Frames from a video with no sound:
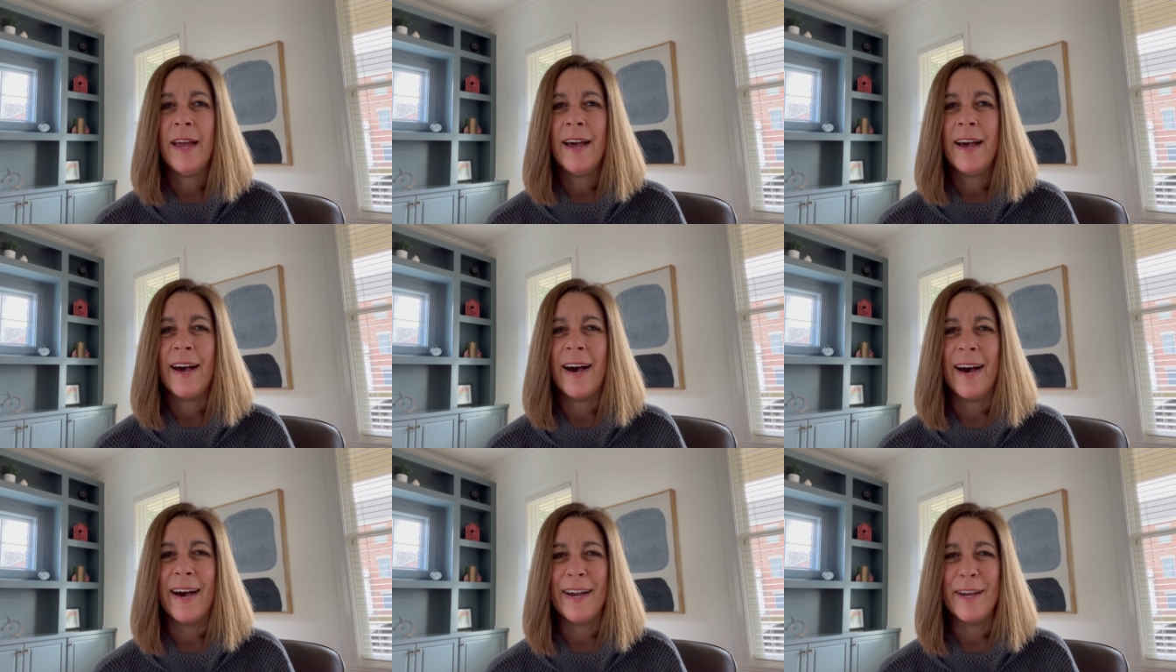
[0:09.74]

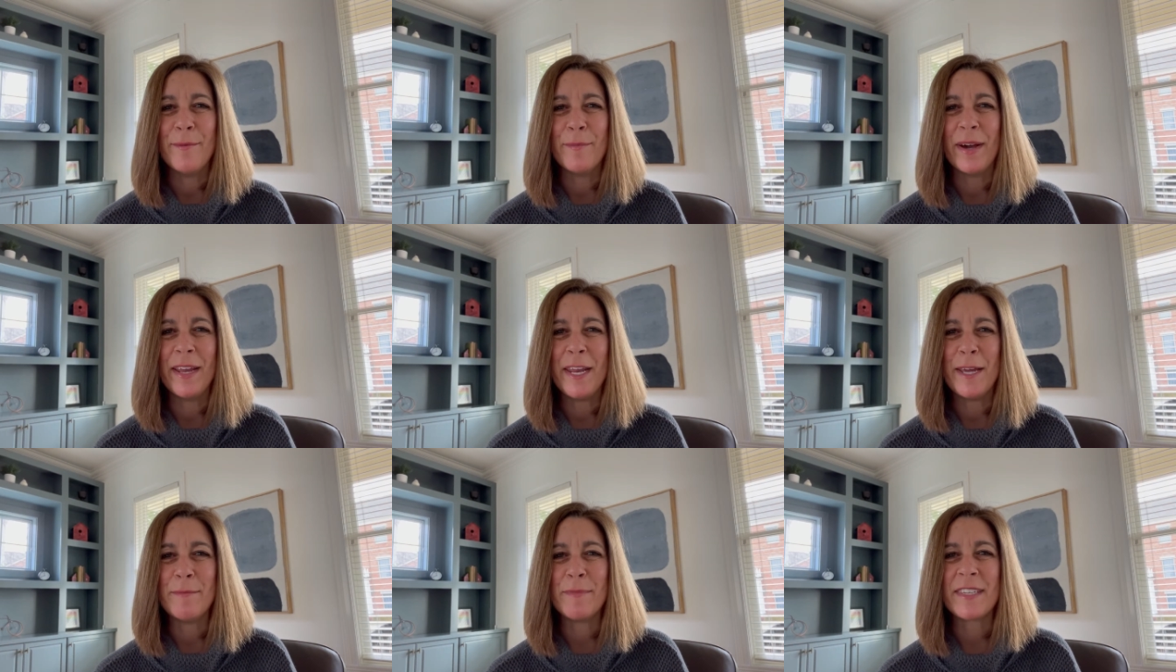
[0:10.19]
Hi,
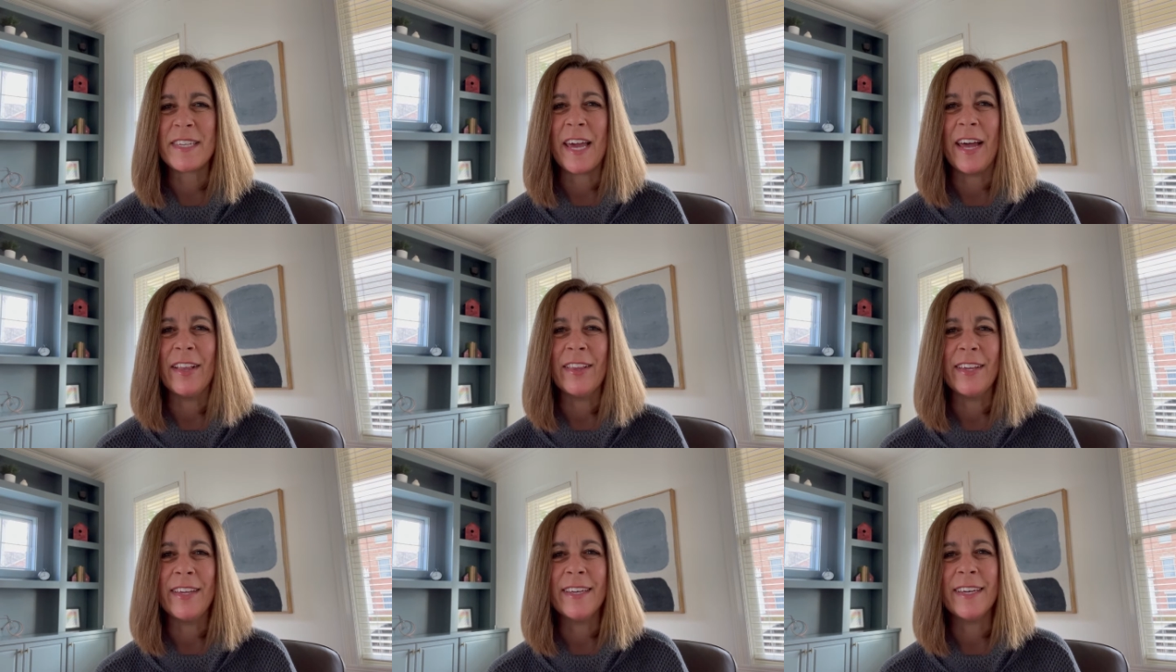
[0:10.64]
my name's
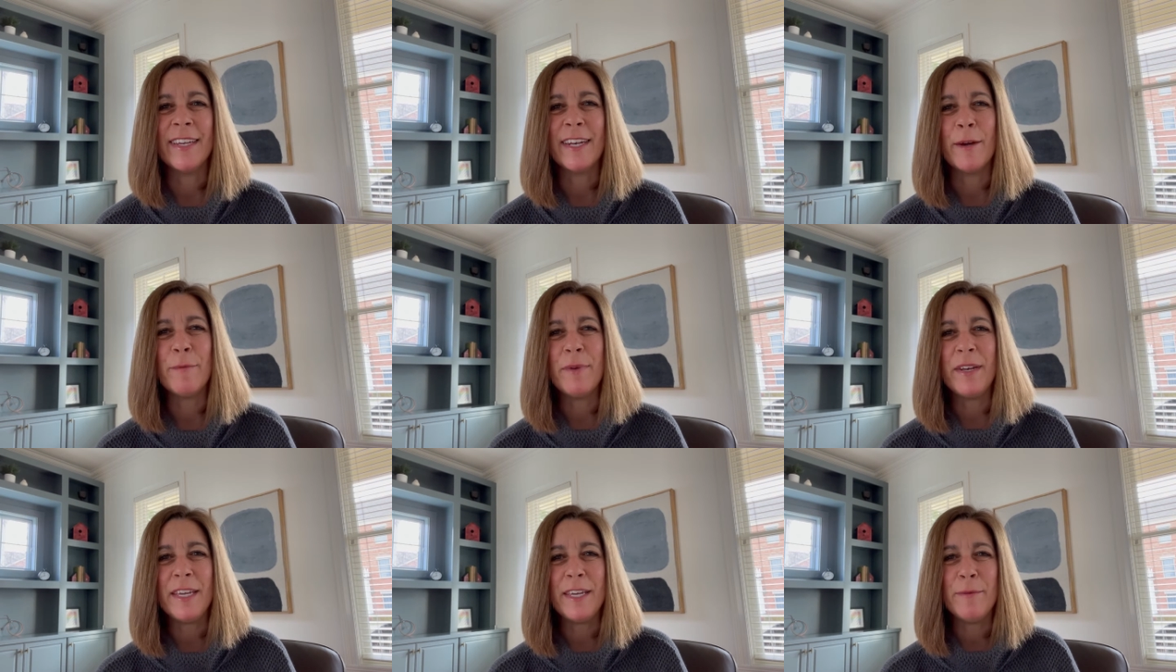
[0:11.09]
Kelly, and
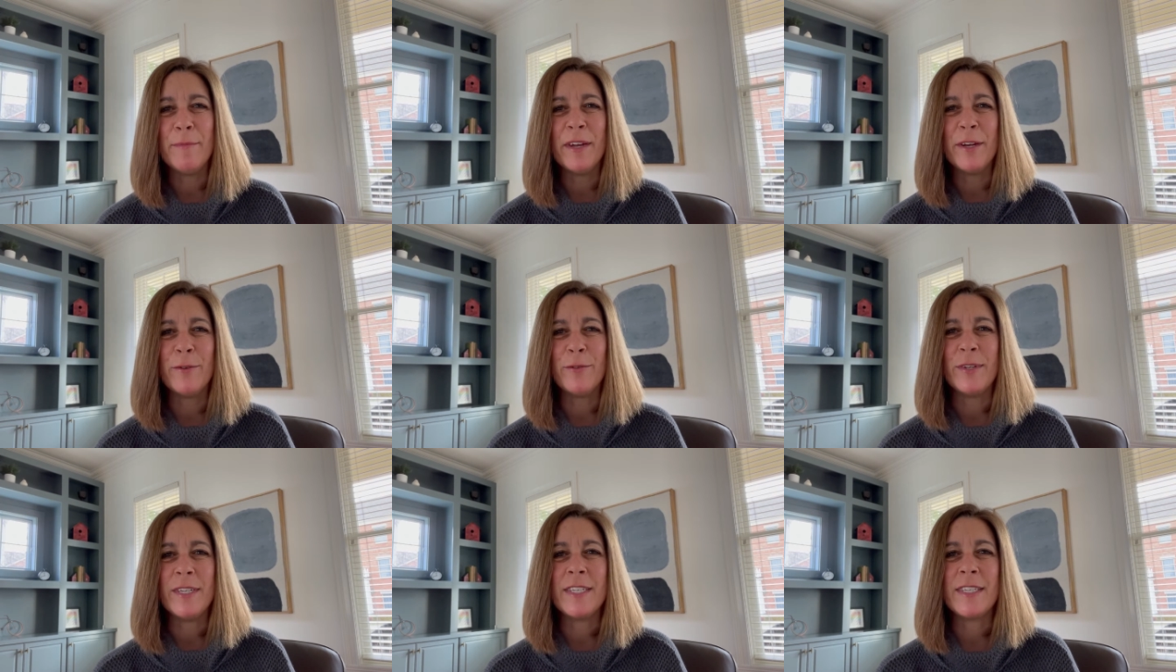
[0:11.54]
I'm an
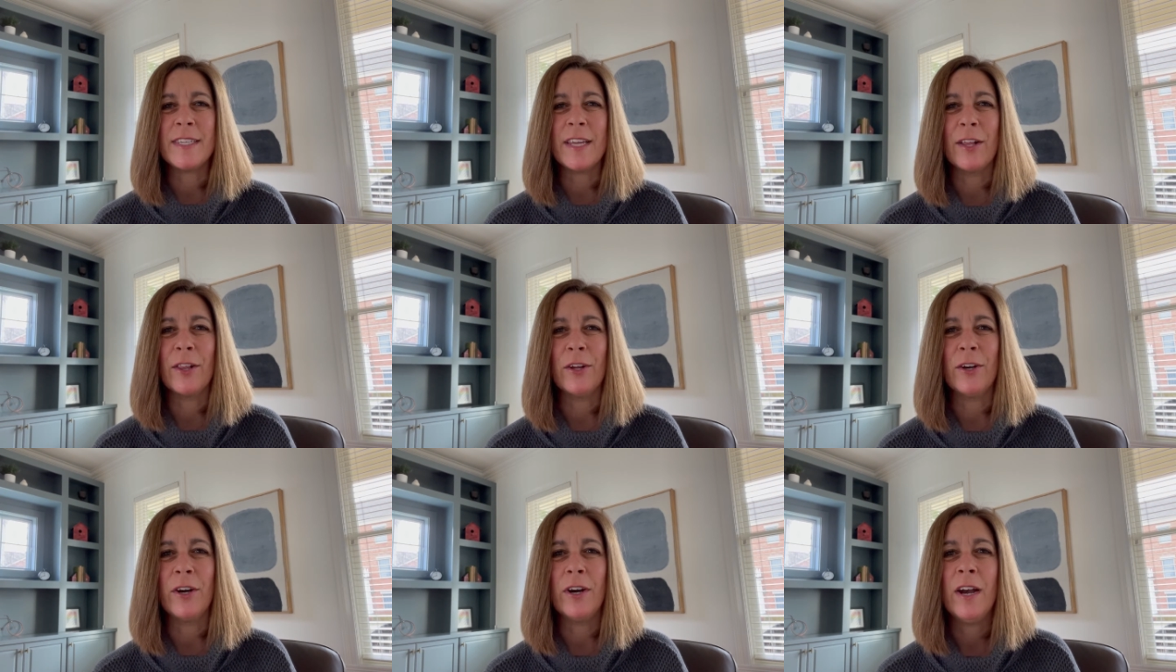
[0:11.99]
eBay
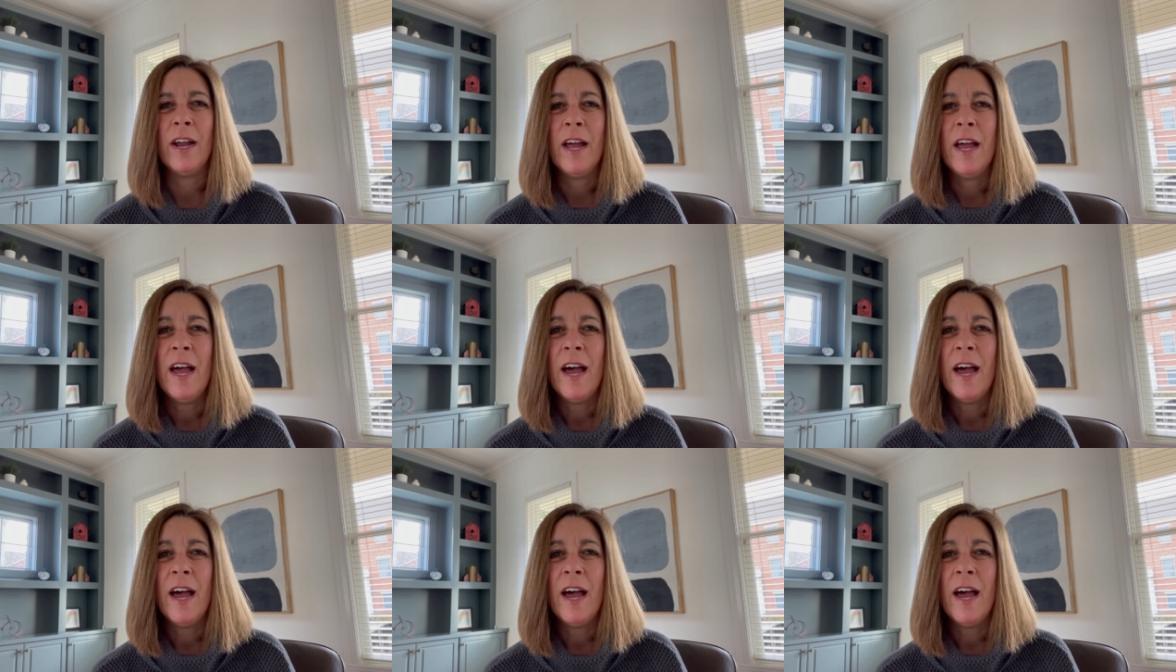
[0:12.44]
reseller.